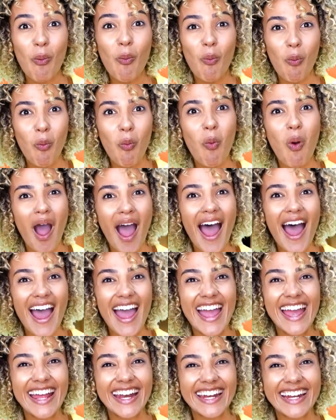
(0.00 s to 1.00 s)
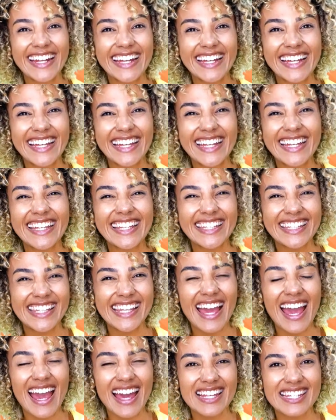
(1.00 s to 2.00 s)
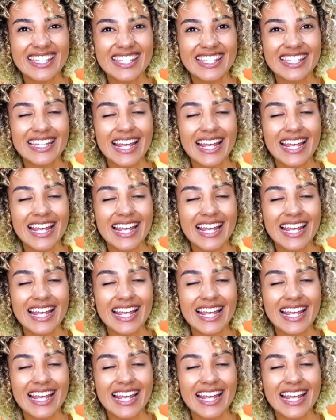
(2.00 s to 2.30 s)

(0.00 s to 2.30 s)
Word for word: One! Yes!